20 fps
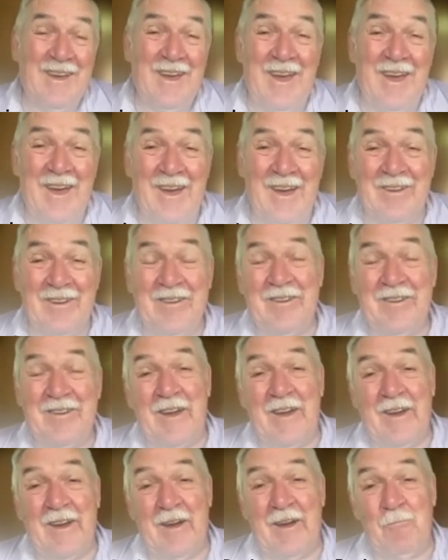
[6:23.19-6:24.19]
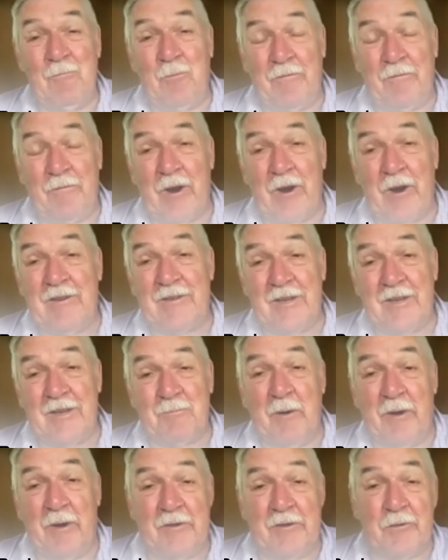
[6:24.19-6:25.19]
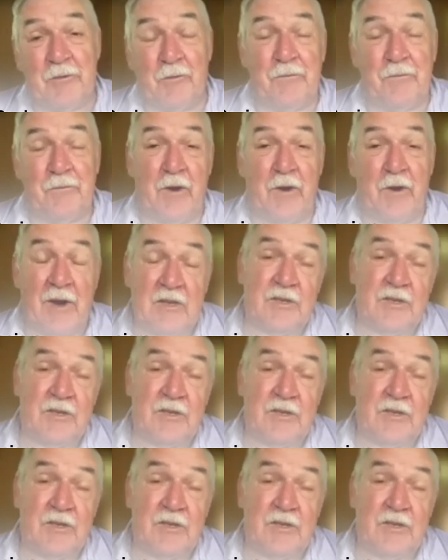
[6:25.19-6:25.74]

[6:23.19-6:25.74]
And we've raised this money so far.